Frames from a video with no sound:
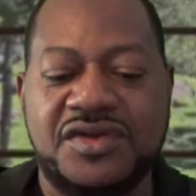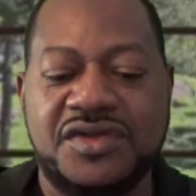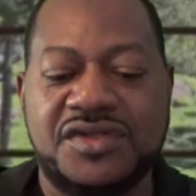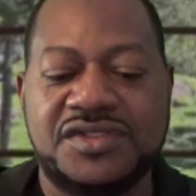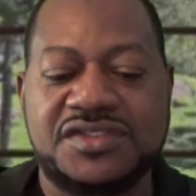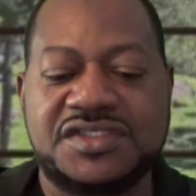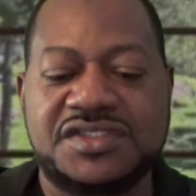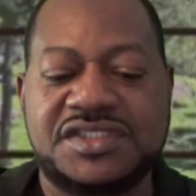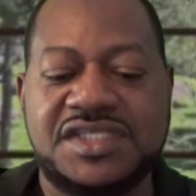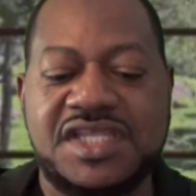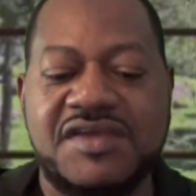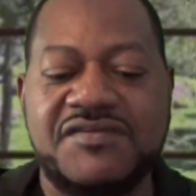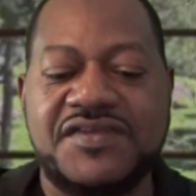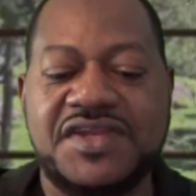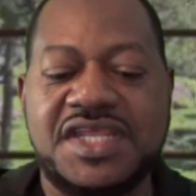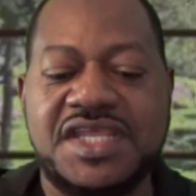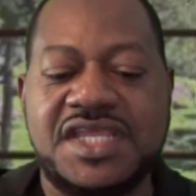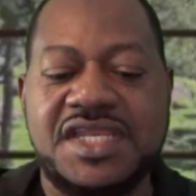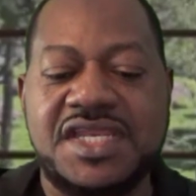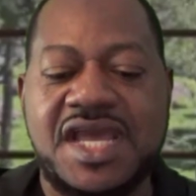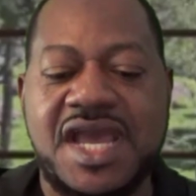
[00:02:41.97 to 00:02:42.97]

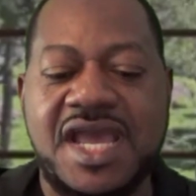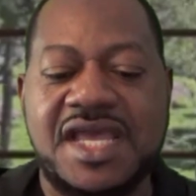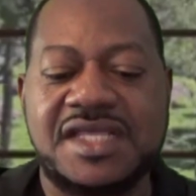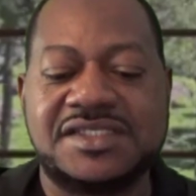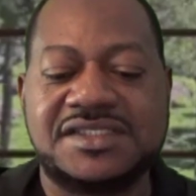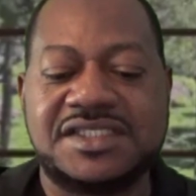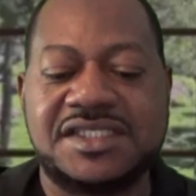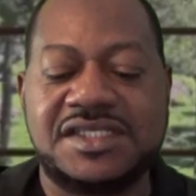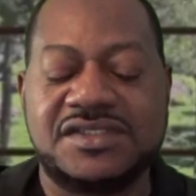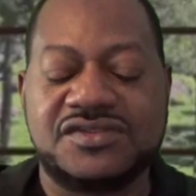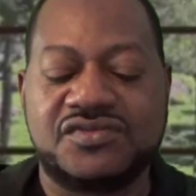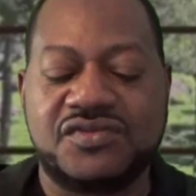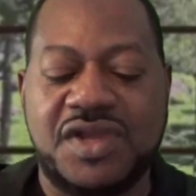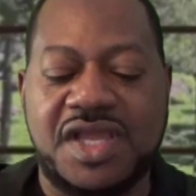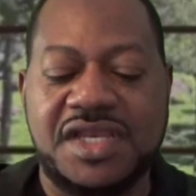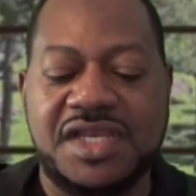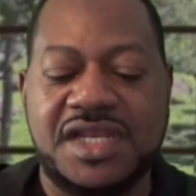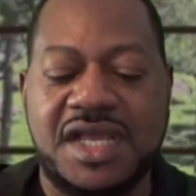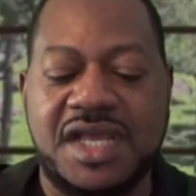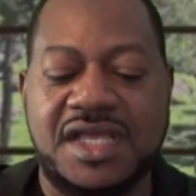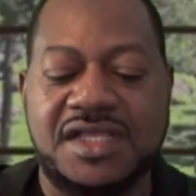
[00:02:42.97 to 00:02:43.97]
seventy-nine cents
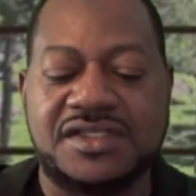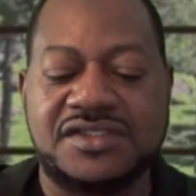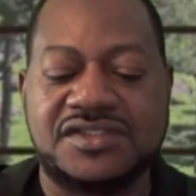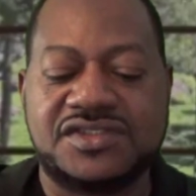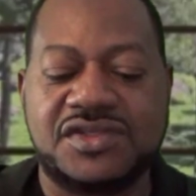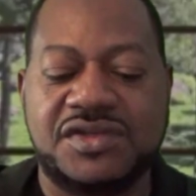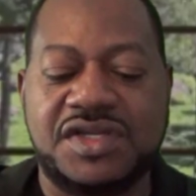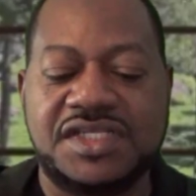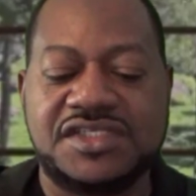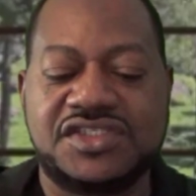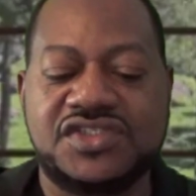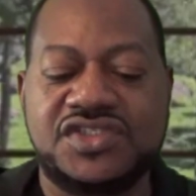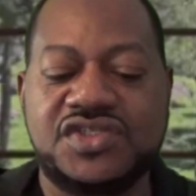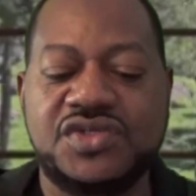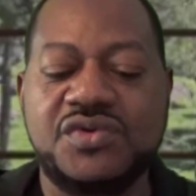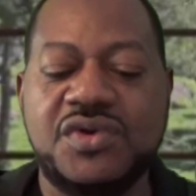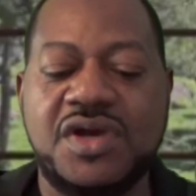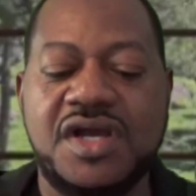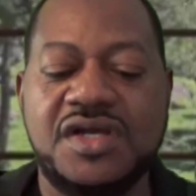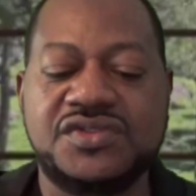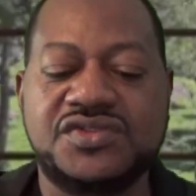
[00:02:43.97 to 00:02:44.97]
right now. So that's
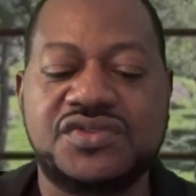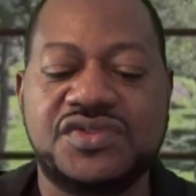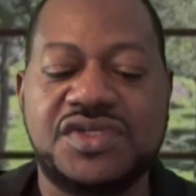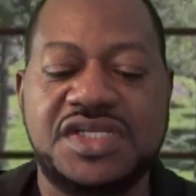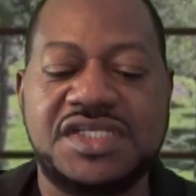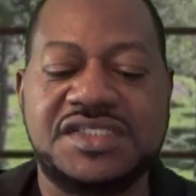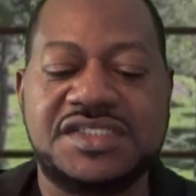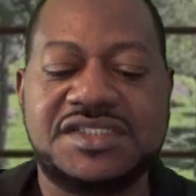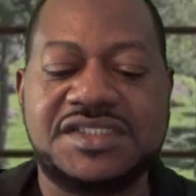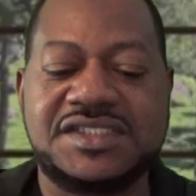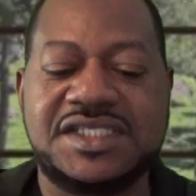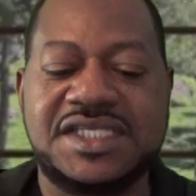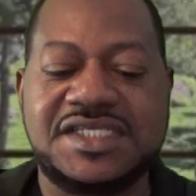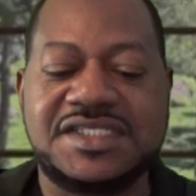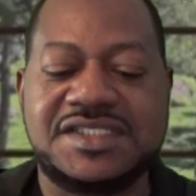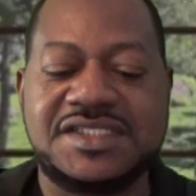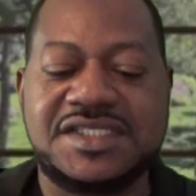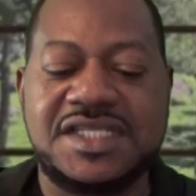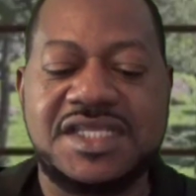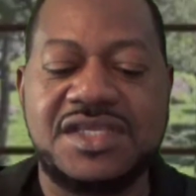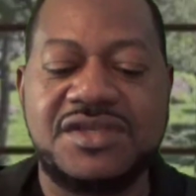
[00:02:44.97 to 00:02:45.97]
two hundred
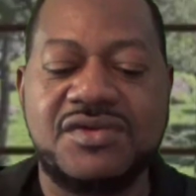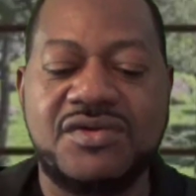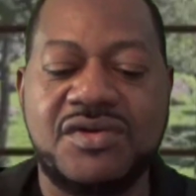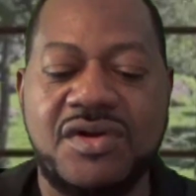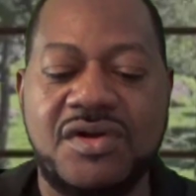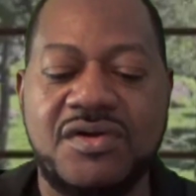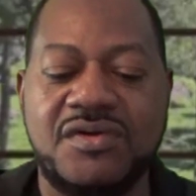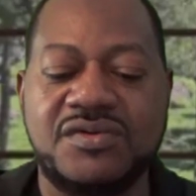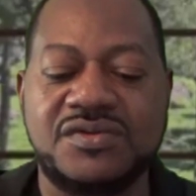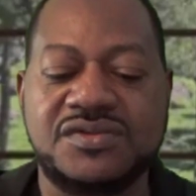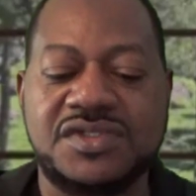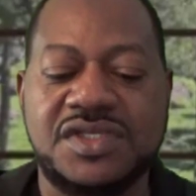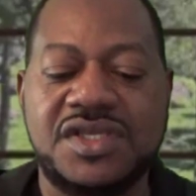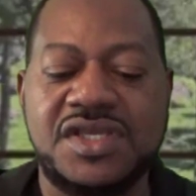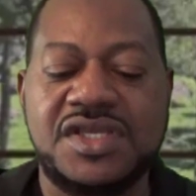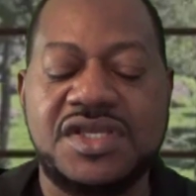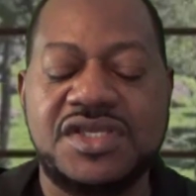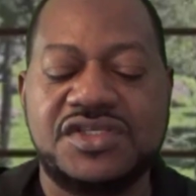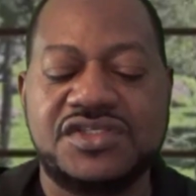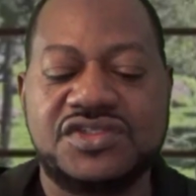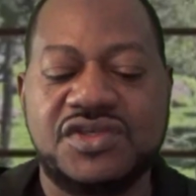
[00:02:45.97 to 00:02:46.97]
sixty C R Os.
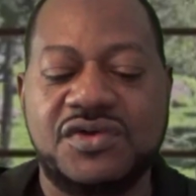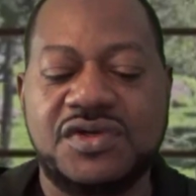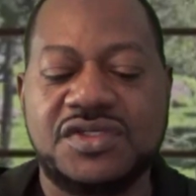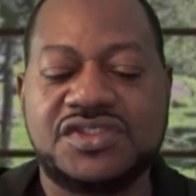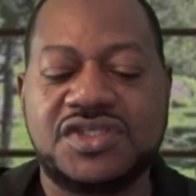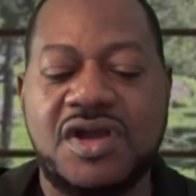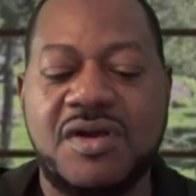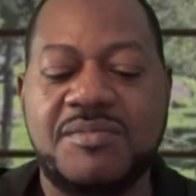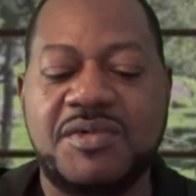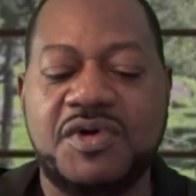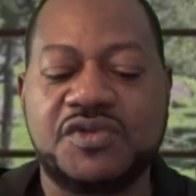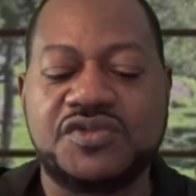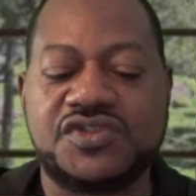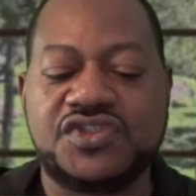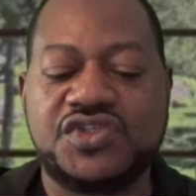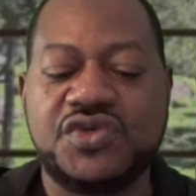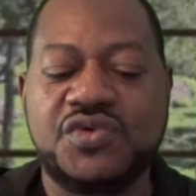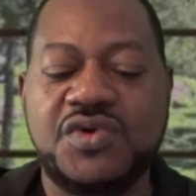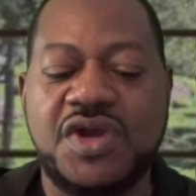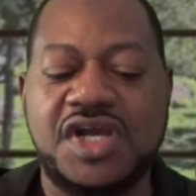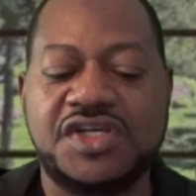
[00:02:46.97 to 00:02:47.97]
So it's almost
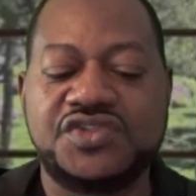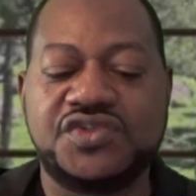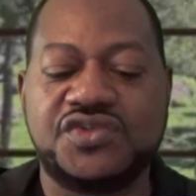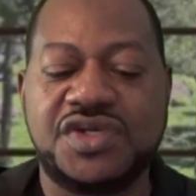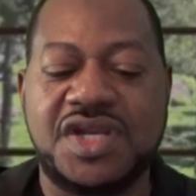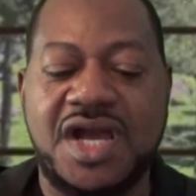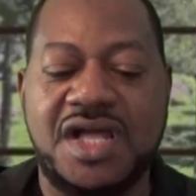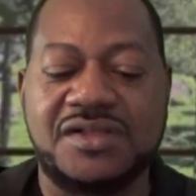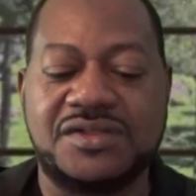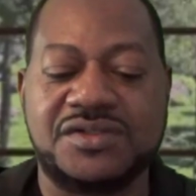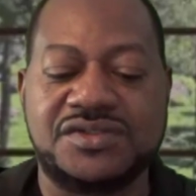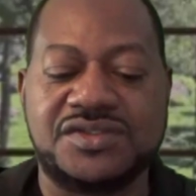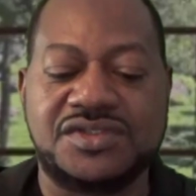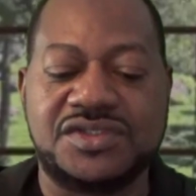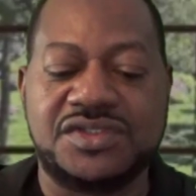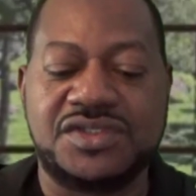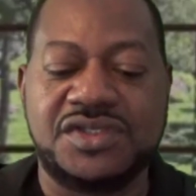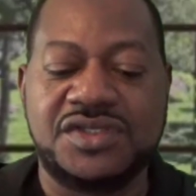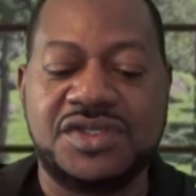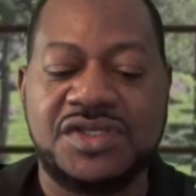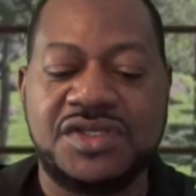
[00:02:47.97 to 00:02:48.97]
two hundred dollars,
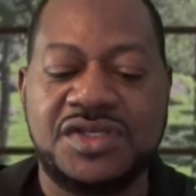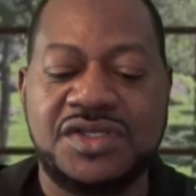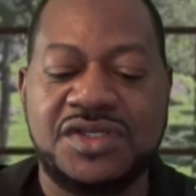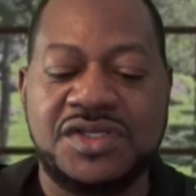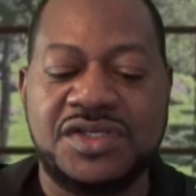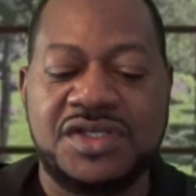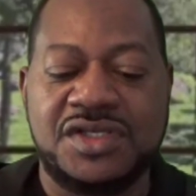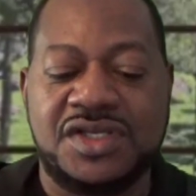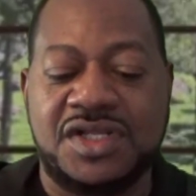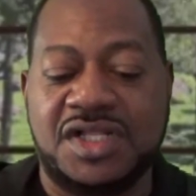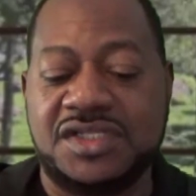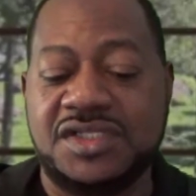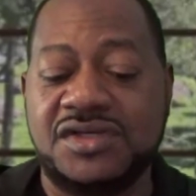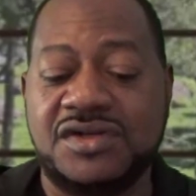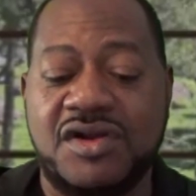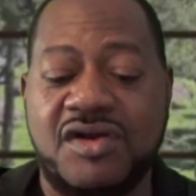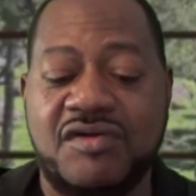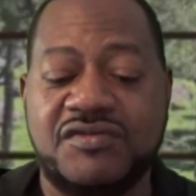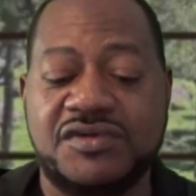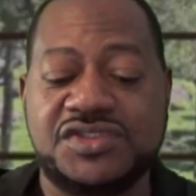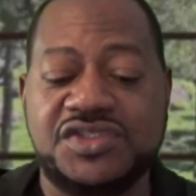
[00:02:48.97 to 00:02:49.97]
a little
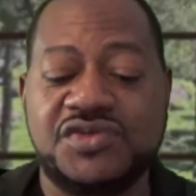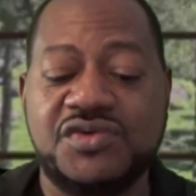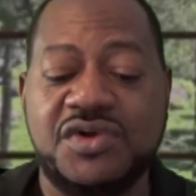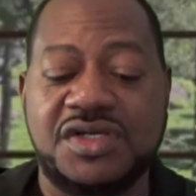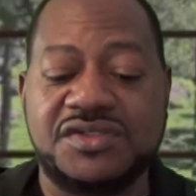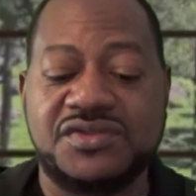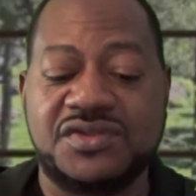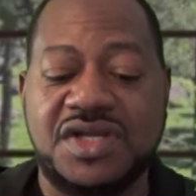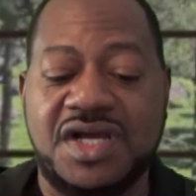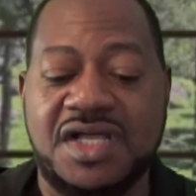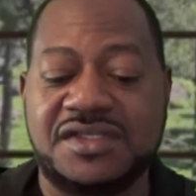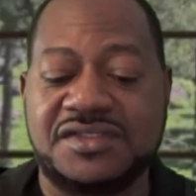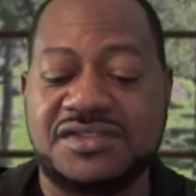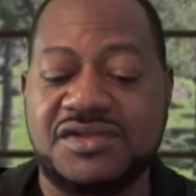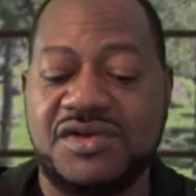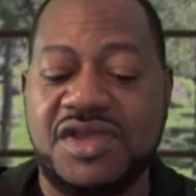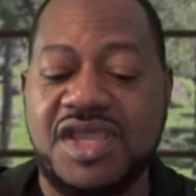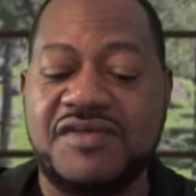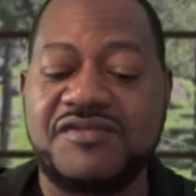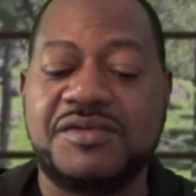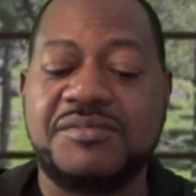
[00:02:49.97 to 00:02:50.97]
over two hundred dollars. So
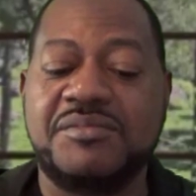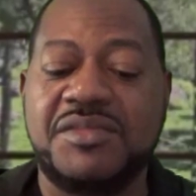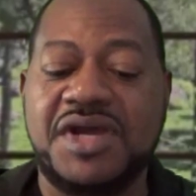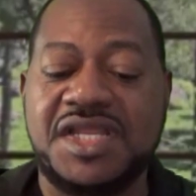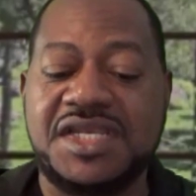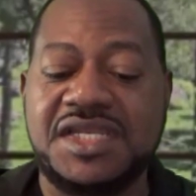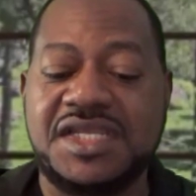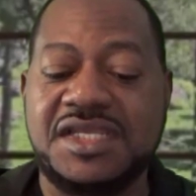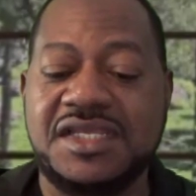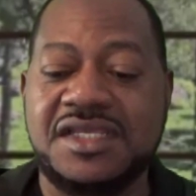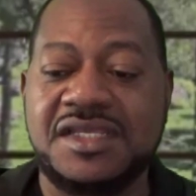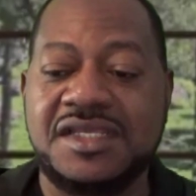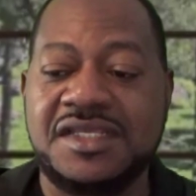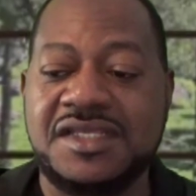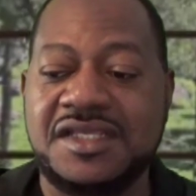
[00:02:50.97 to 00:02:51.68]
every Monday,